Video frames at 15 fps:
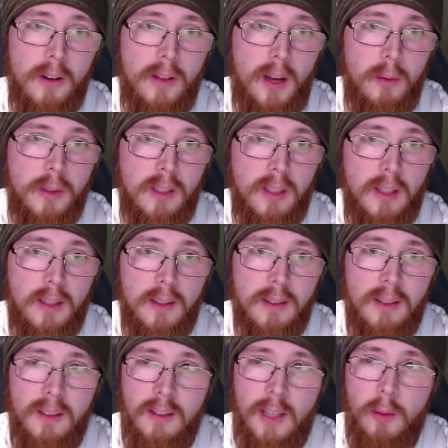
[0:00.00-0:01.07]
that was
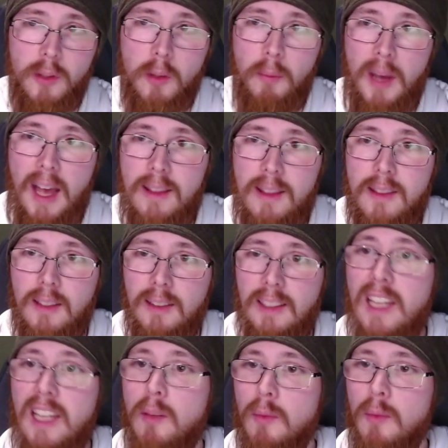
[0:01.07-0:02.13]
the path that
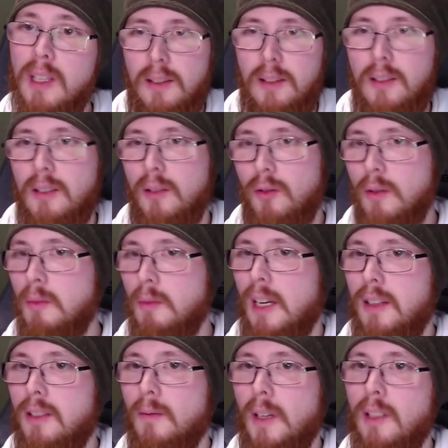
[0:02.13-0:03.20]
led me into
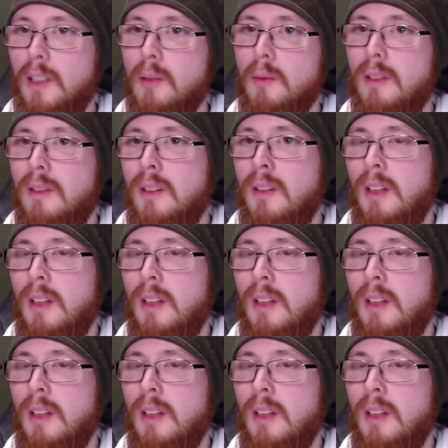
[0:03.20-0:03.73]
Dreamcast development.